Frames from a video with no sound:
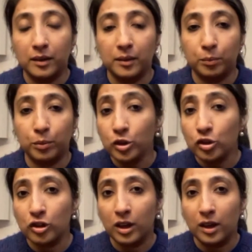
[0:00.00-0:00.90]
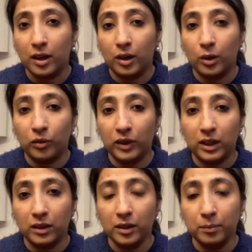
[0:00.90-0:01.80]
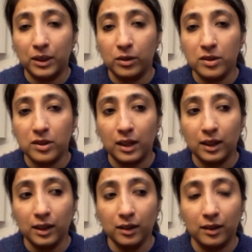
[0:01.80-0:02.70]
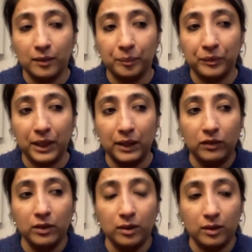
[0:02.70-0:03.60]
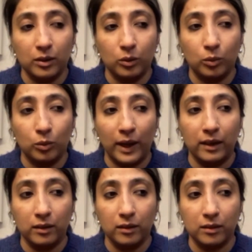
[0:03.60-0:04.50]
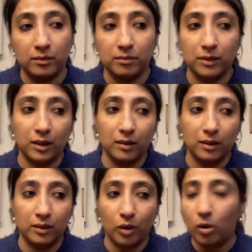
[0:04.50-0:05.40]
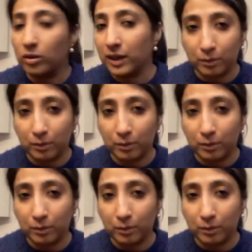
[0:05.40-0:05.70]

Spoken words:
push over here, because I think even when a long time